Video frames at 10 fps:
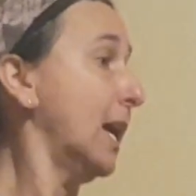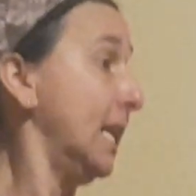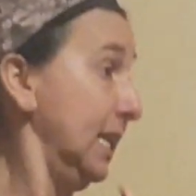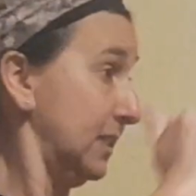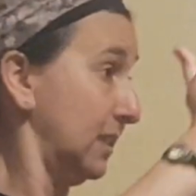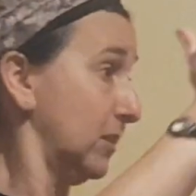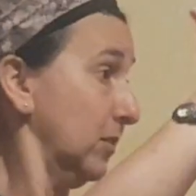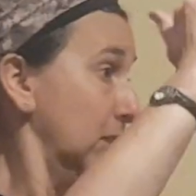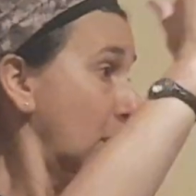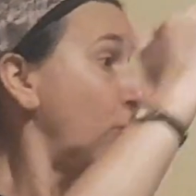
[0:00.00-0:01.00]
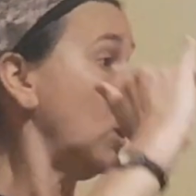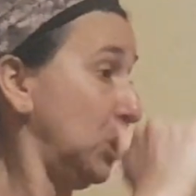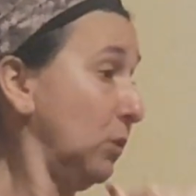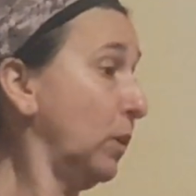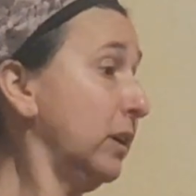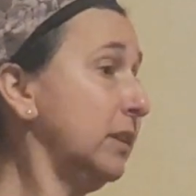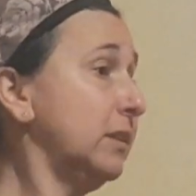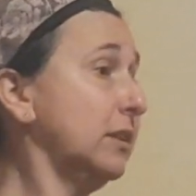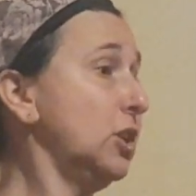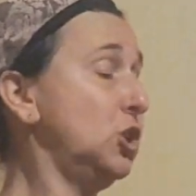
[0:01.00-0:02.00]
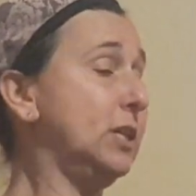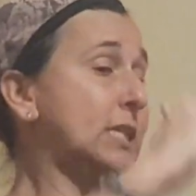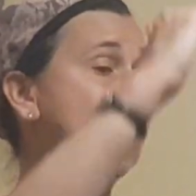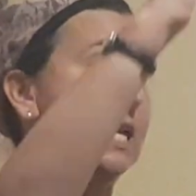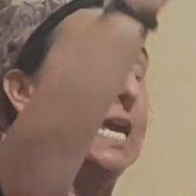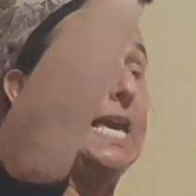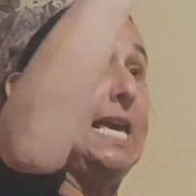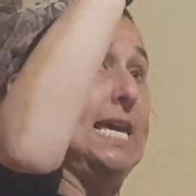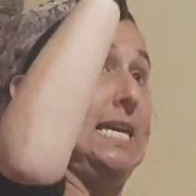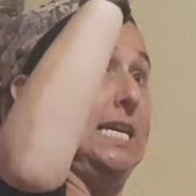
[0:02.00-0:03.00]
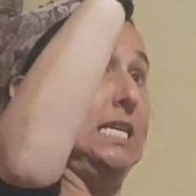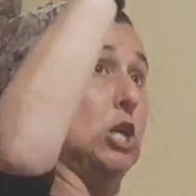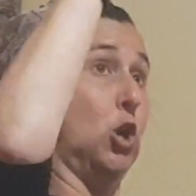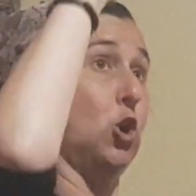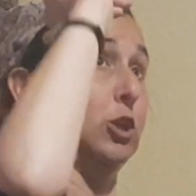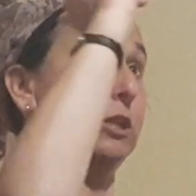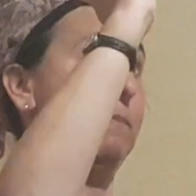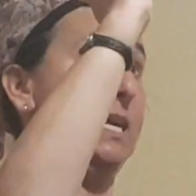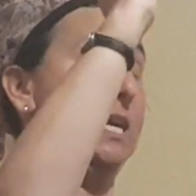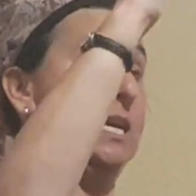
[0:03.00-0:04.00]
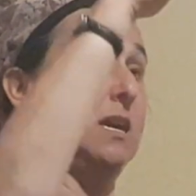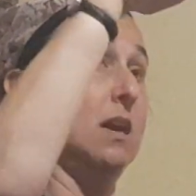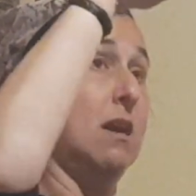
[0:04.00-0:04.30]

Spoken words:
A list of what she wanted. She said, he's got to be